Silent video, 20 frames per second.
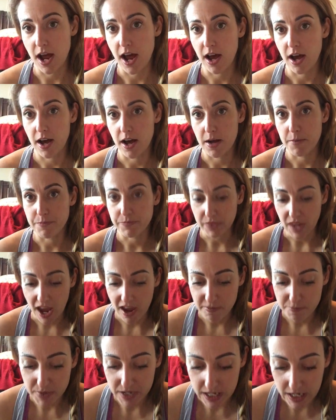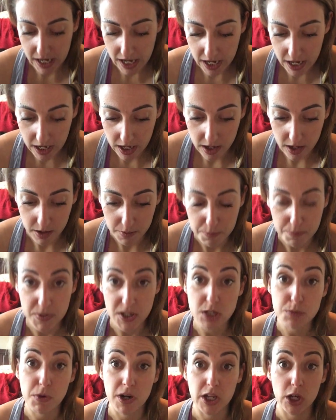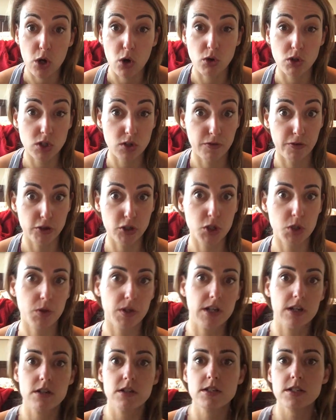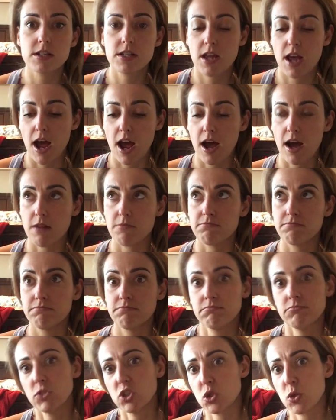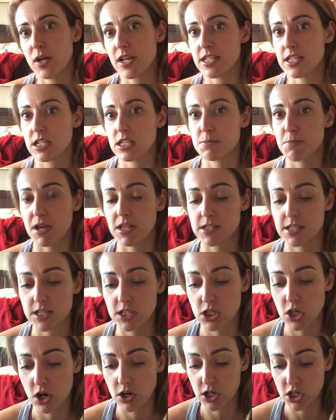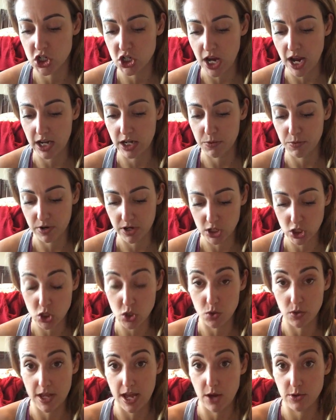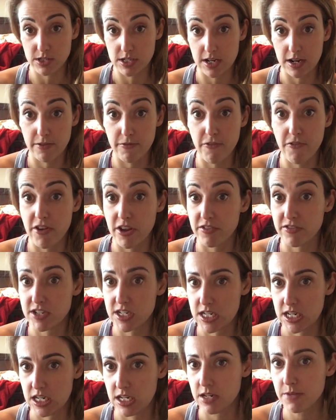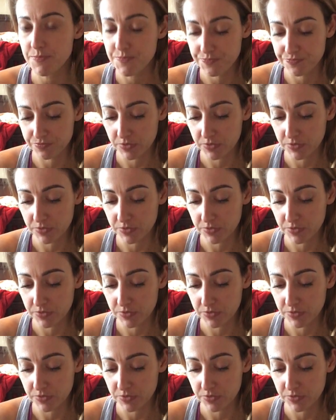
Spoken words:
I've been a Beachbody coach for 2 years, 26 months. I started January 2015.